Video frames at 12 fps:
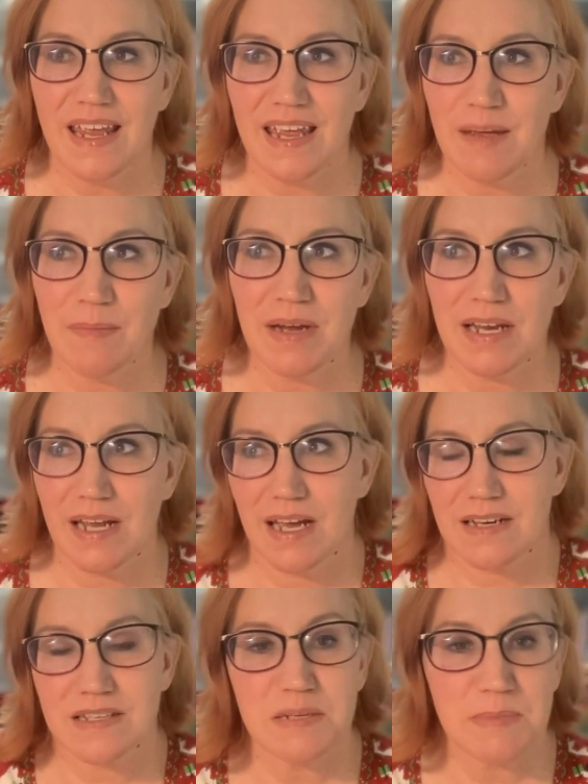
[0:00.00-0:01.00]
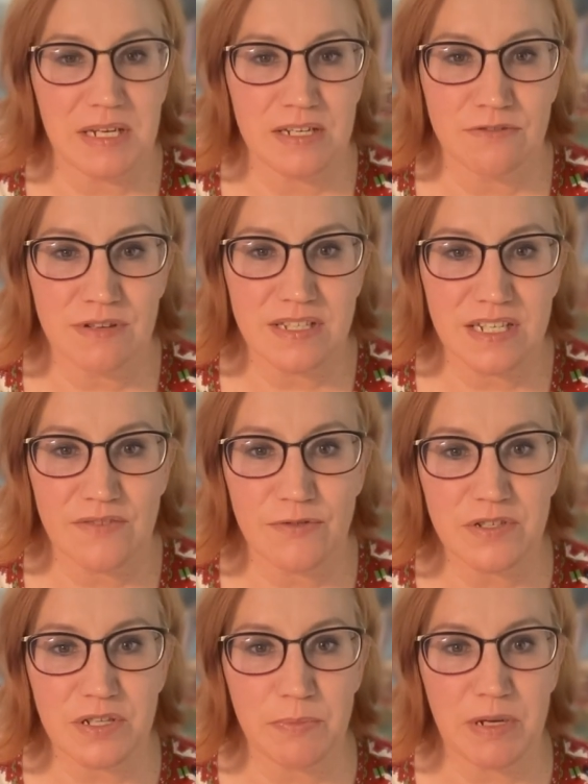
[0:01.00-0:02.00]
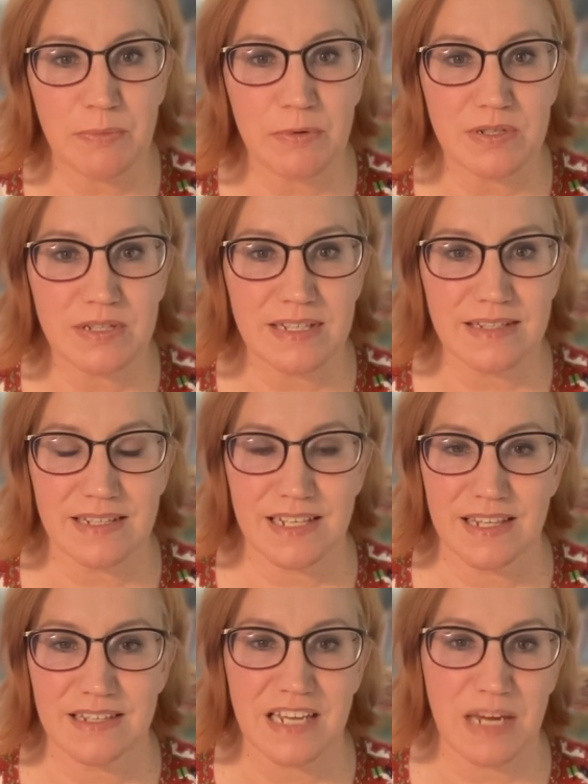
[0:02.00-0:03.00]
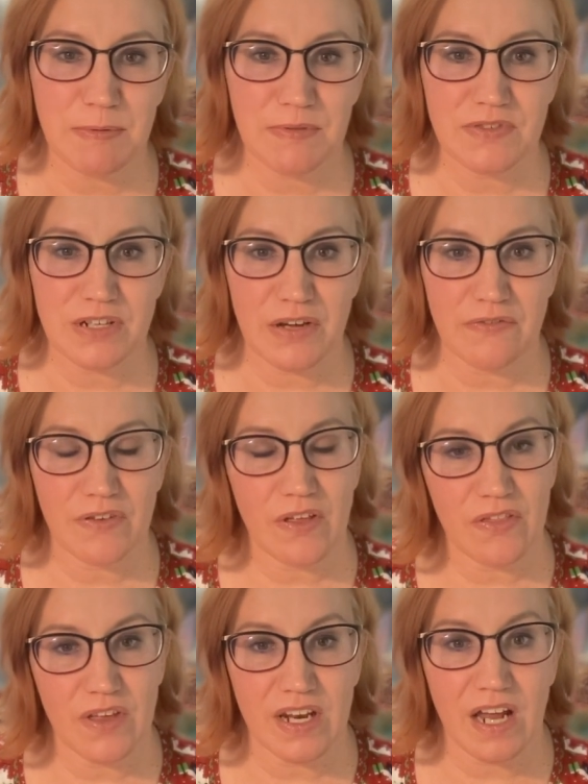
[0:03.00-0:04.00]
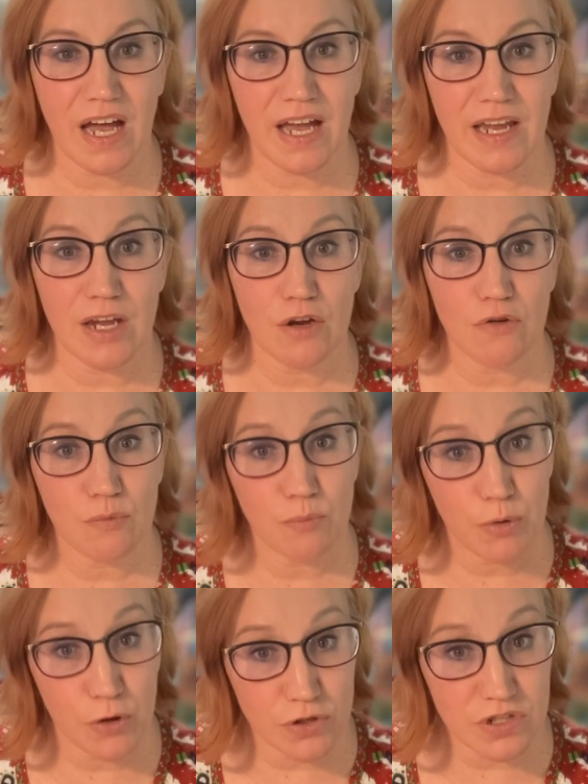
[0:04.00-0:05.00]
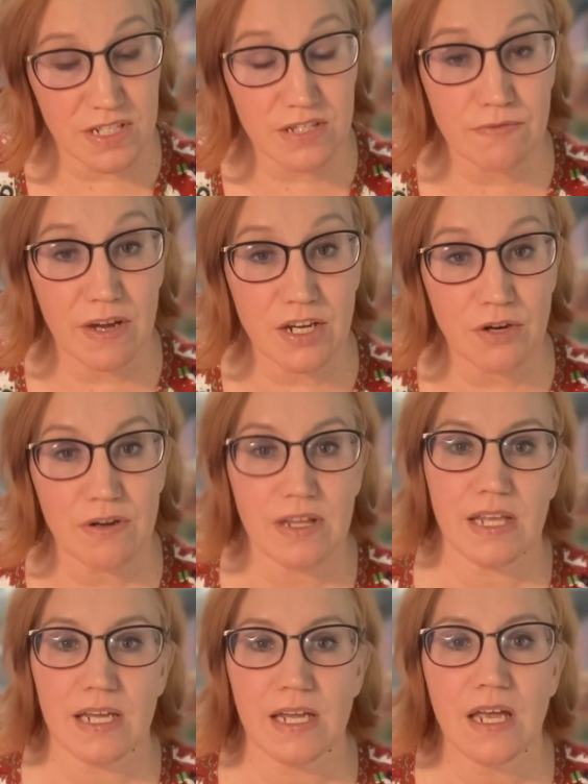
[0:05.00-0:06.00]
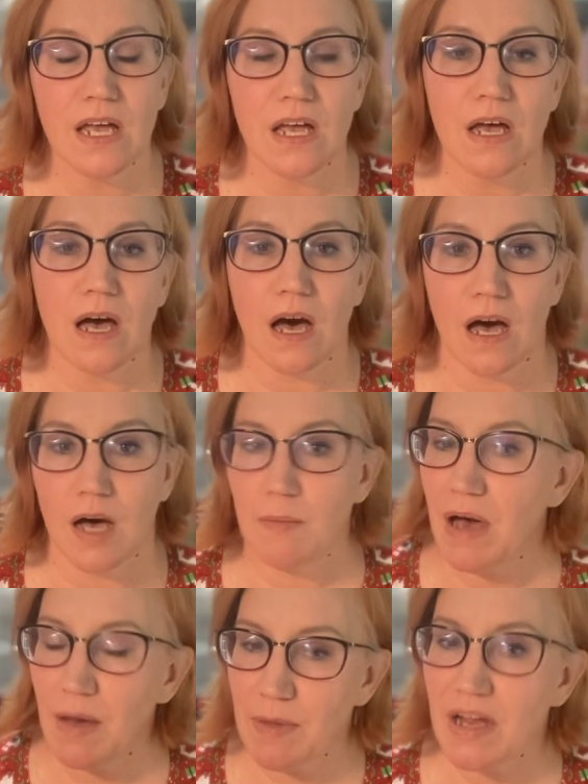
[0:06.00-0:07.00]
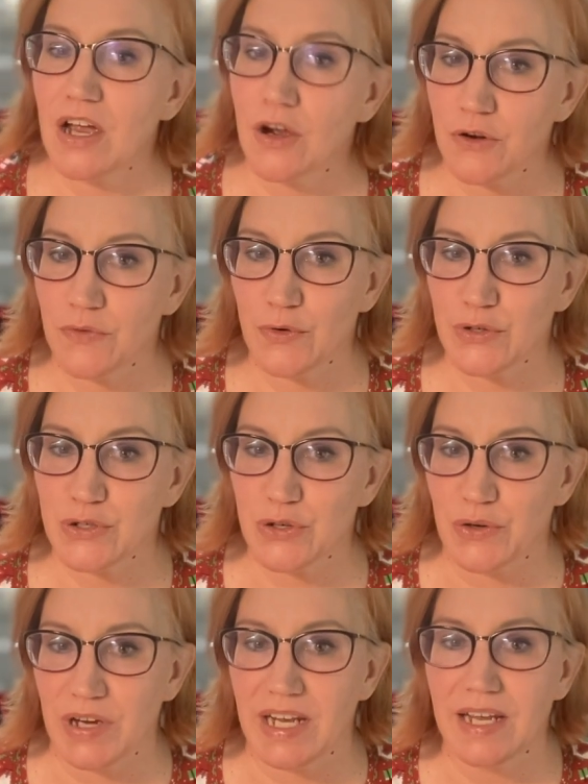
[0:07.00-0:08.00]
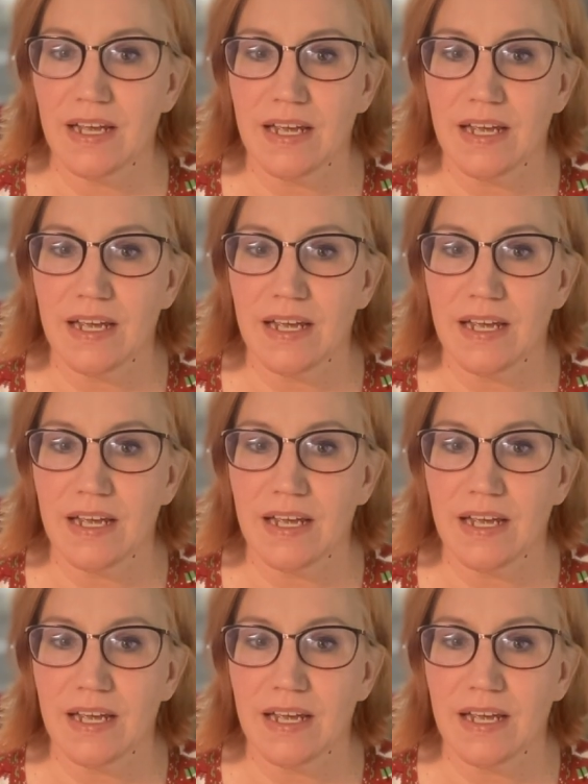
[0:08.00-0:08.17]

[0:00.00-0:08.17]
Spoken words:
It might actually be interesting for some people to see the type of stuff that I purchase regularly on my carnivore journey.